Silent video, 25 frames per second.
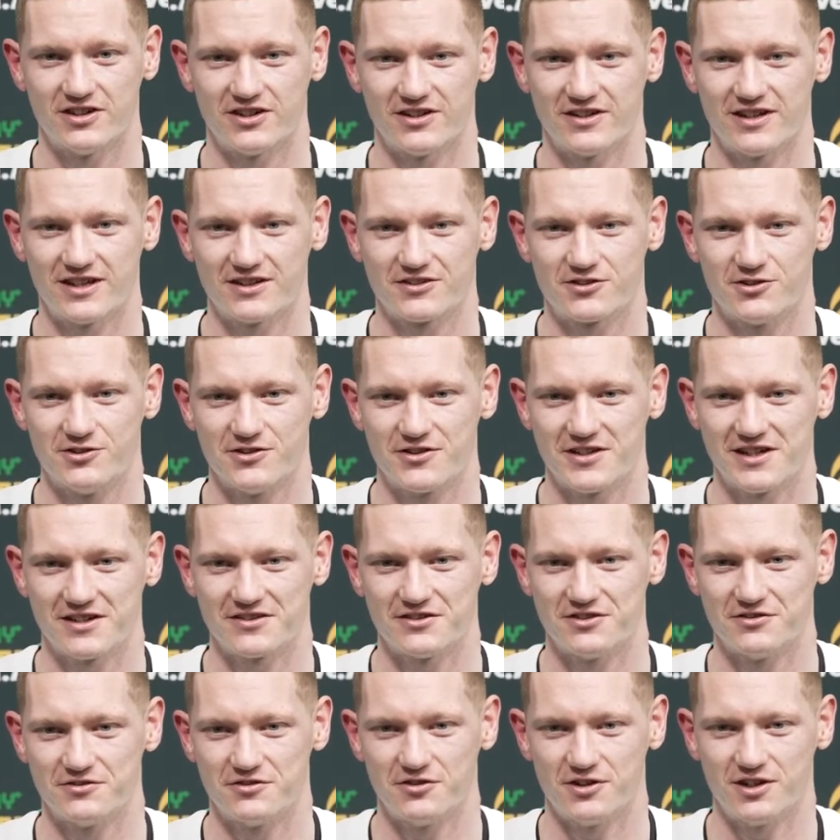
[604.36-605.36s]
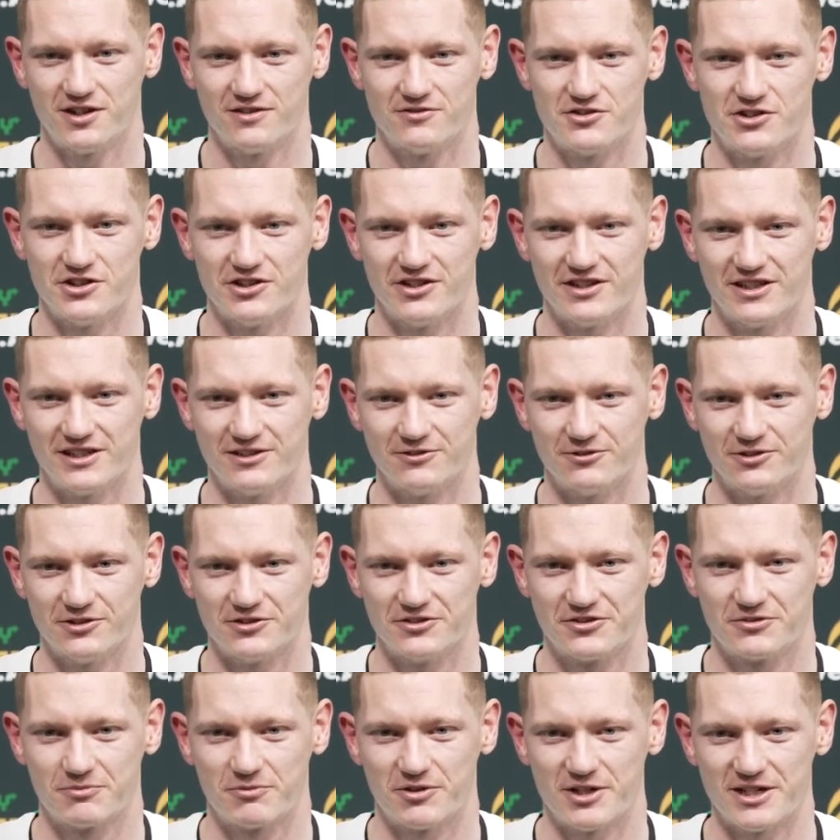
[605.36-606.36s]
You know, that 2005 journey
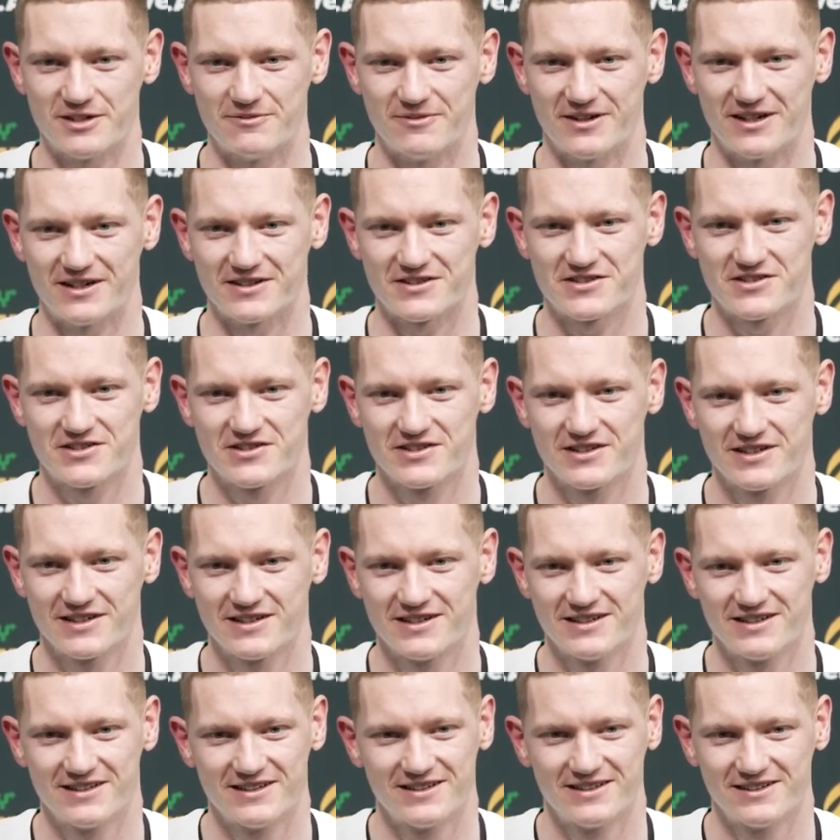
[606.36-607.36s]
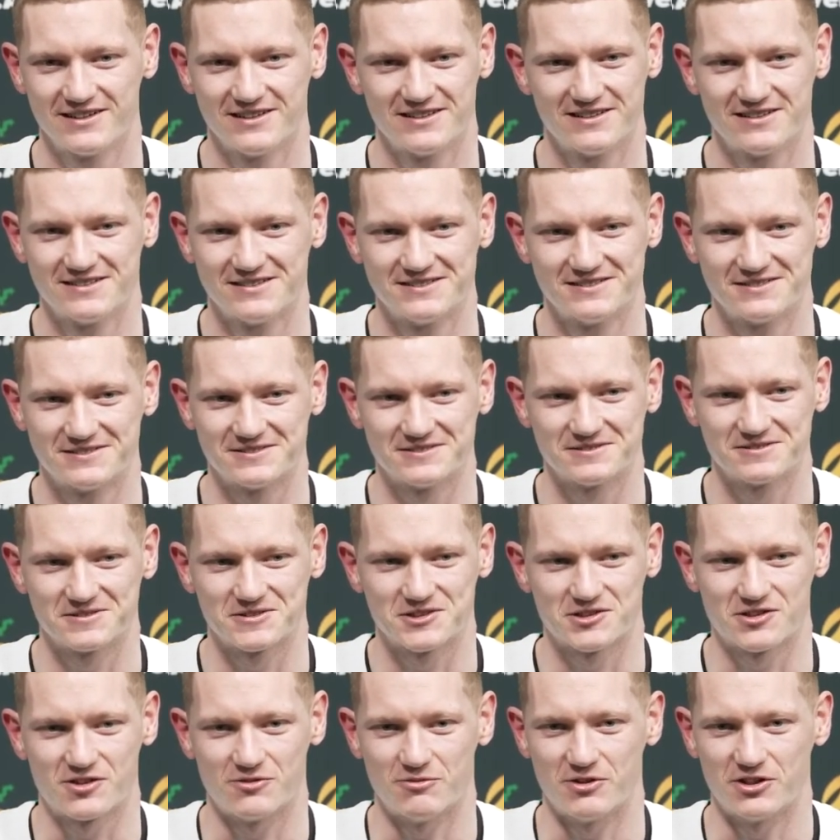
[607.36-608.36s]
was pretty much
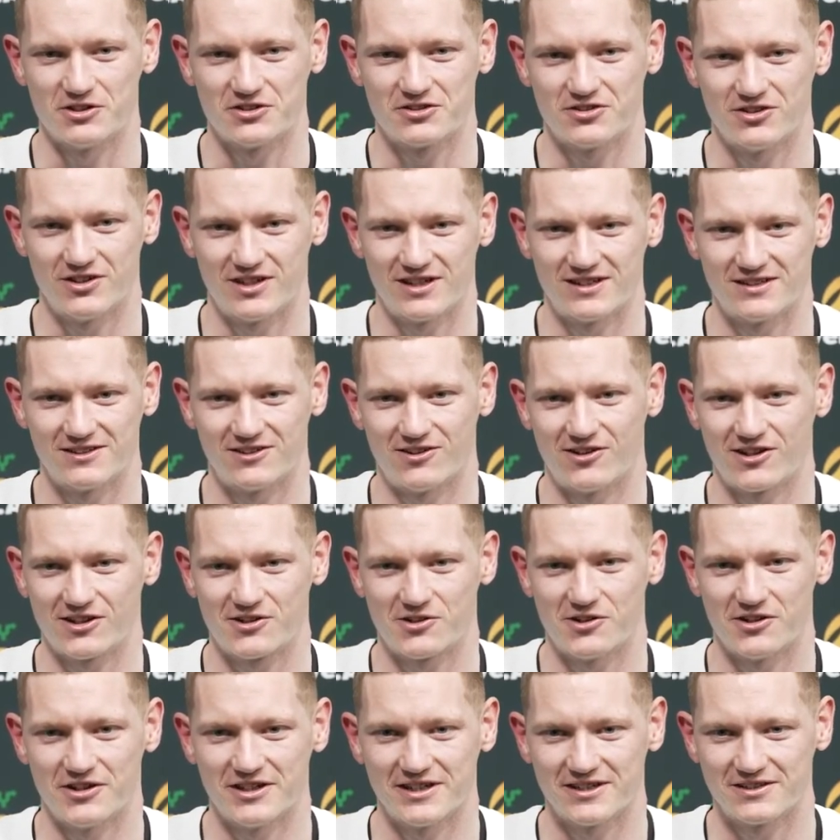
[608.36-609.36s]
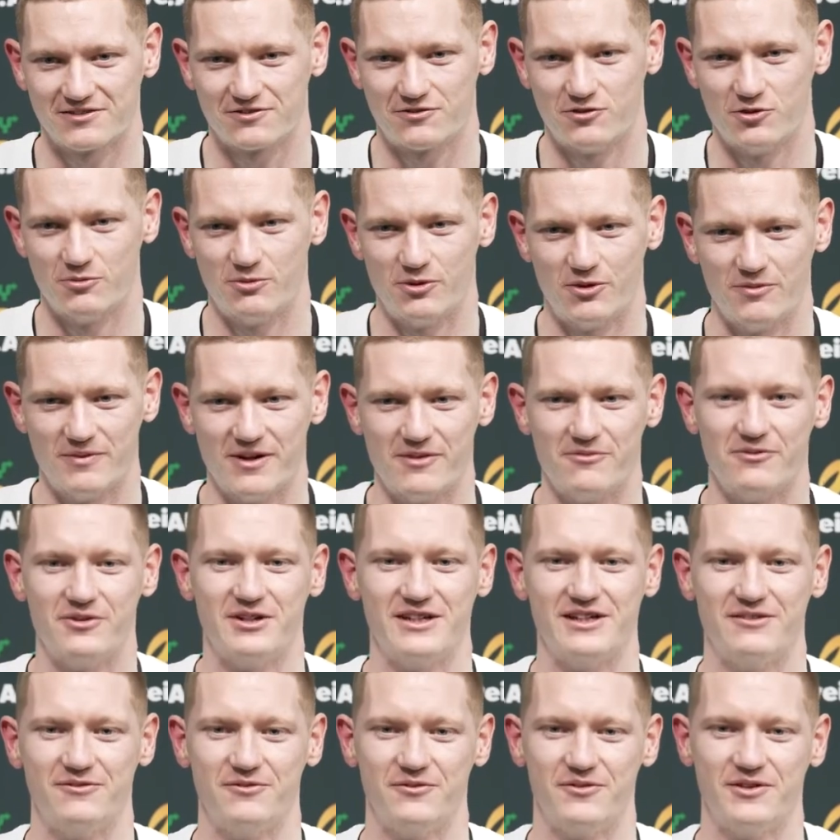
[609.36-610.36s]
the most iconic football
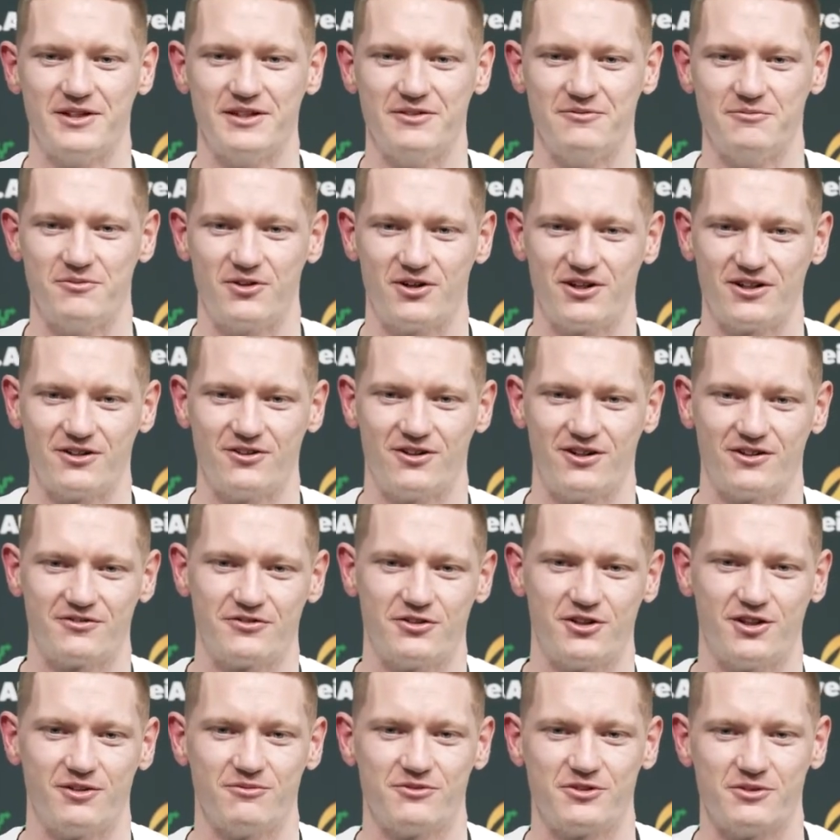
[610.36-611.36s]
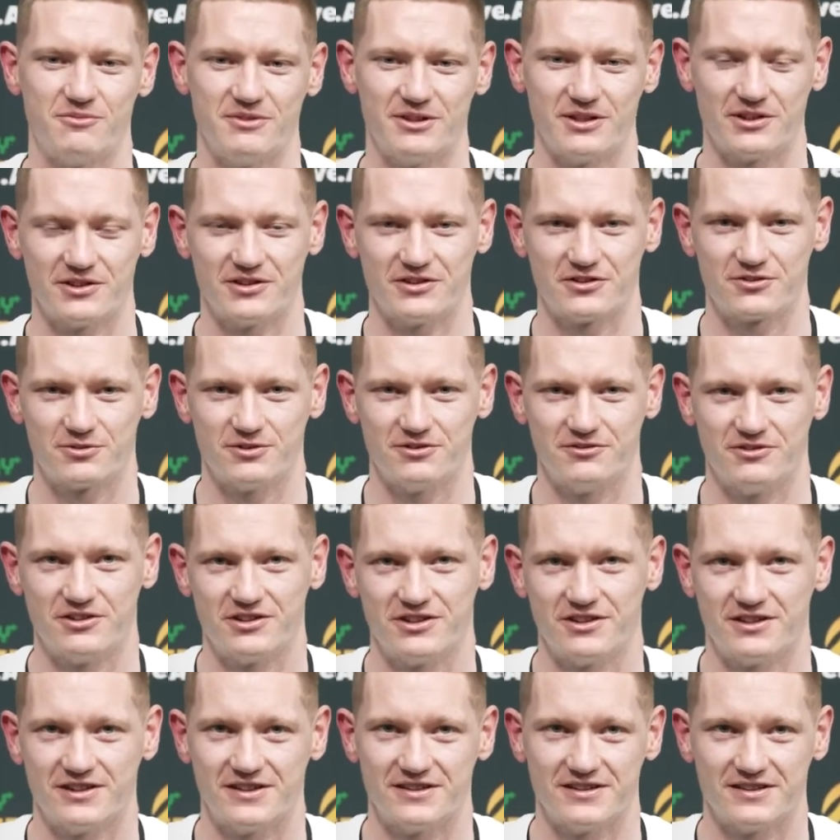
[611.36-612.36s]
memory in my lifetime, to be honest with
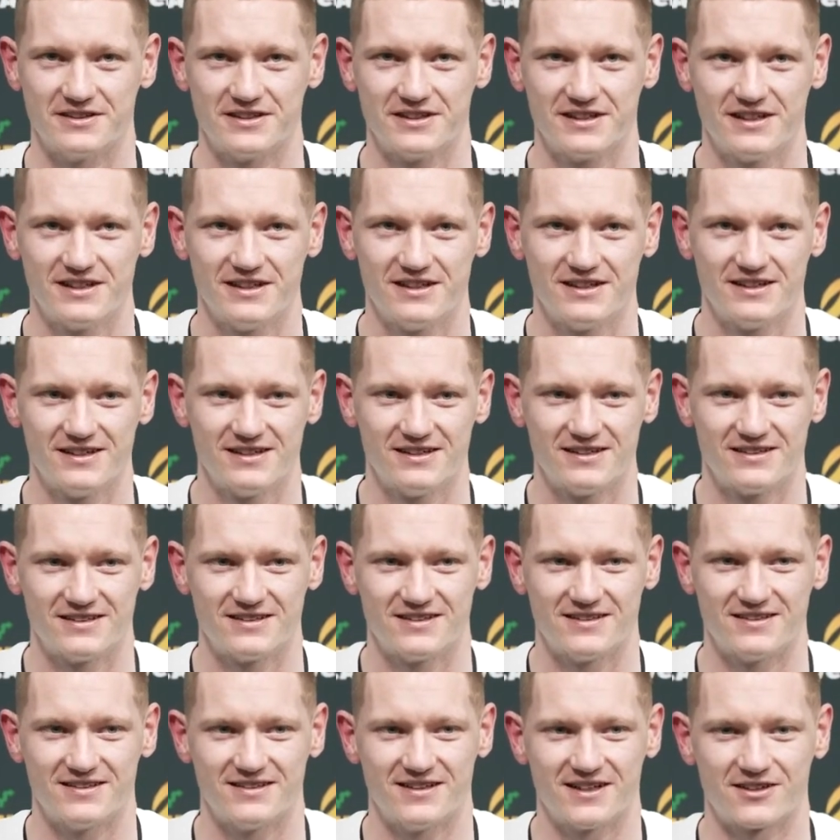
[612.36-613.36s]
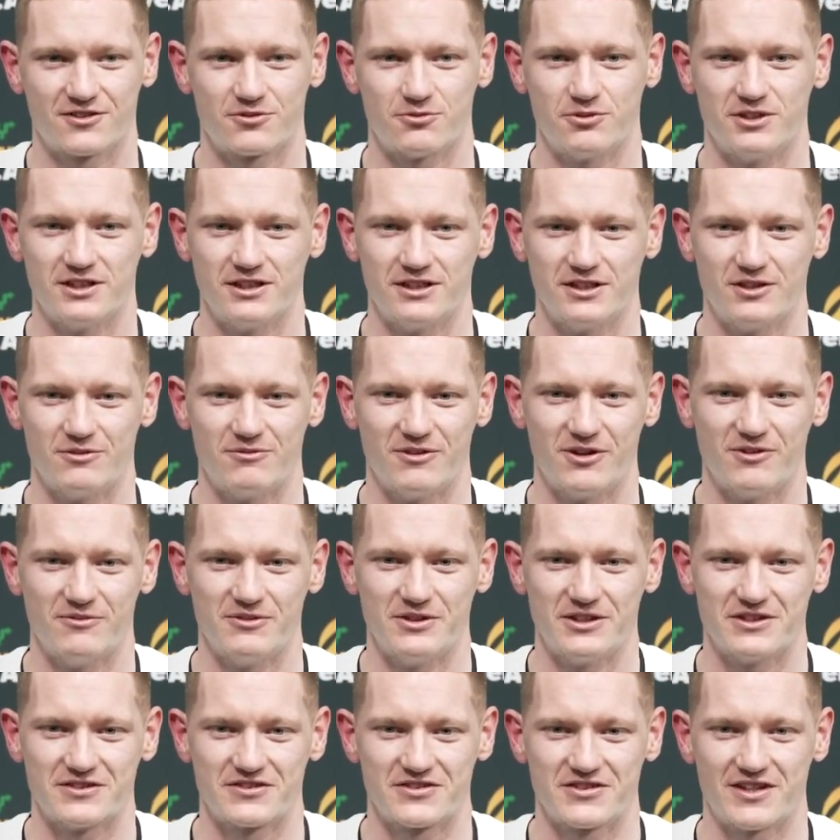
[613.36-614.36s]
you. And that's really the
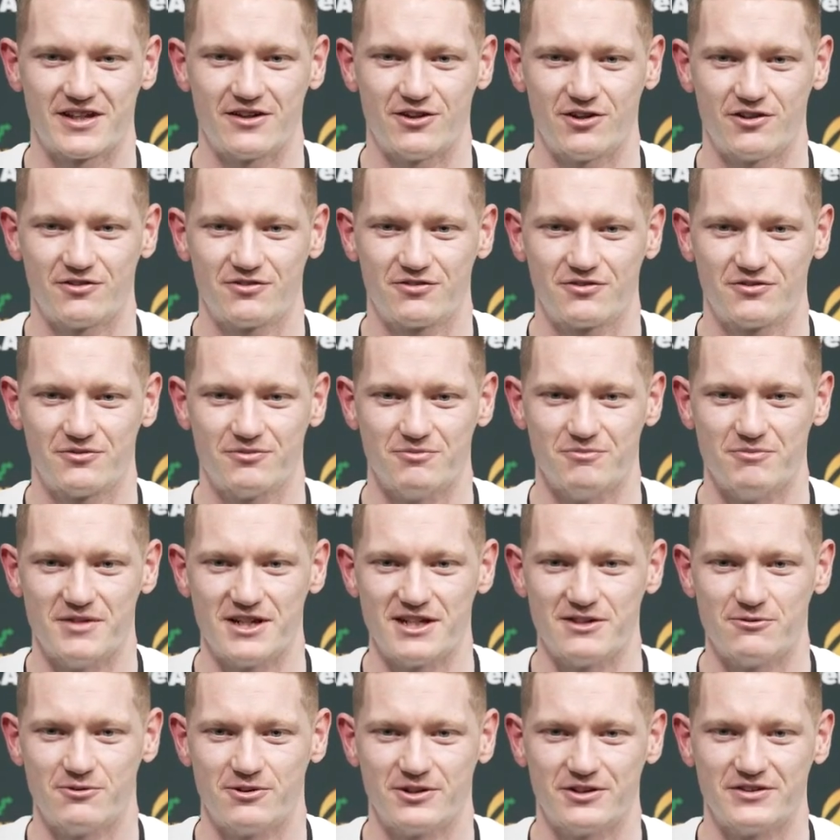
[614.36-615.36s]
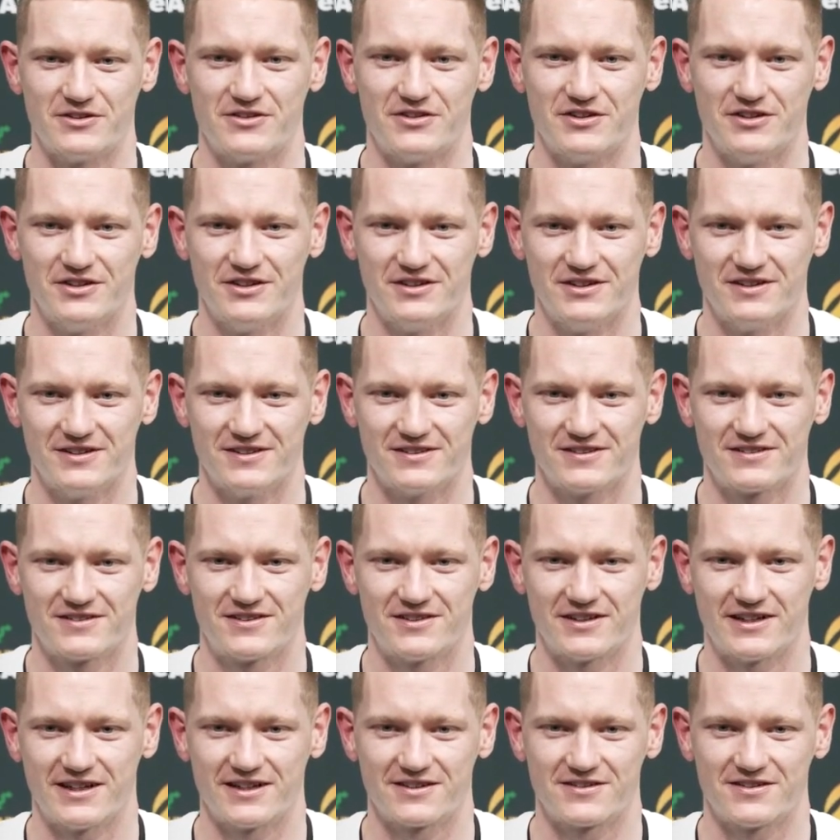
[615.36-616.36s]
moment that set off me wanting to
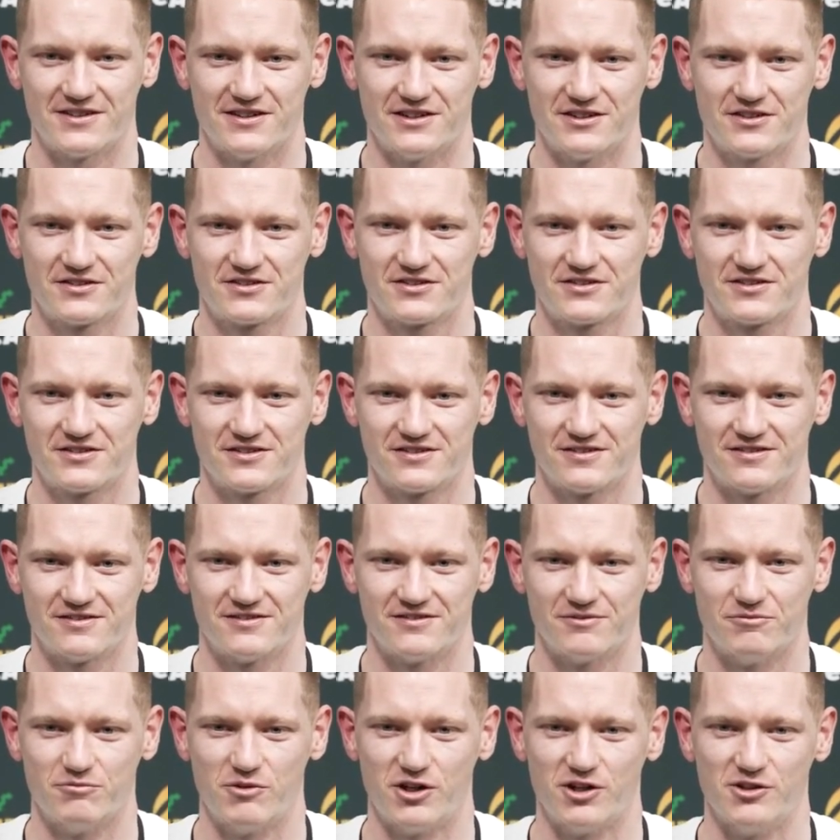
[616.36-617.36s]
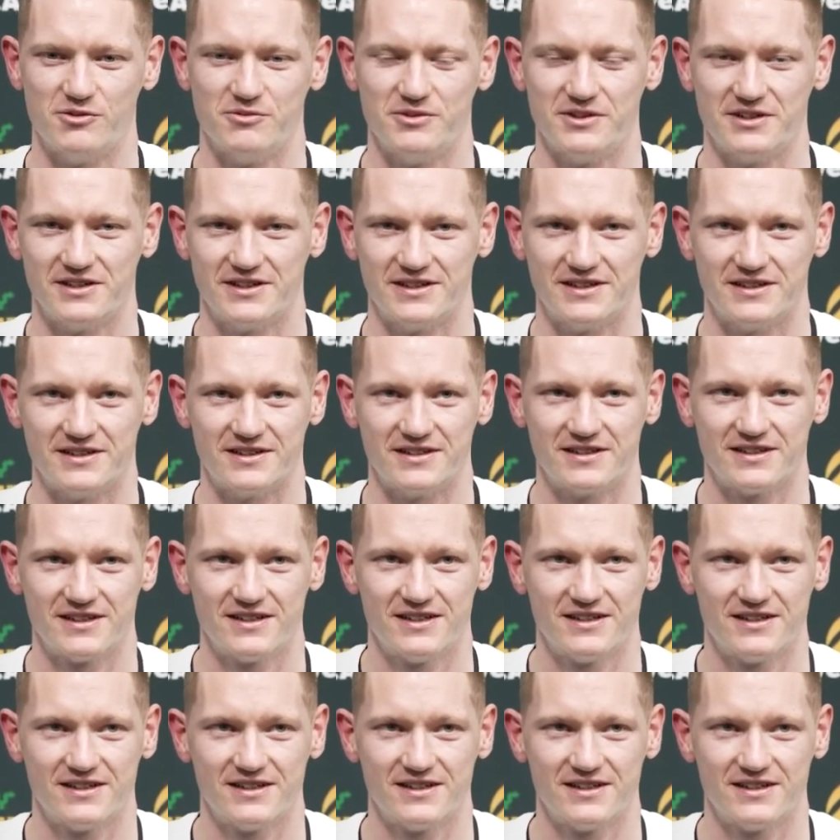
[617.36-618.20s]
get to this moment. And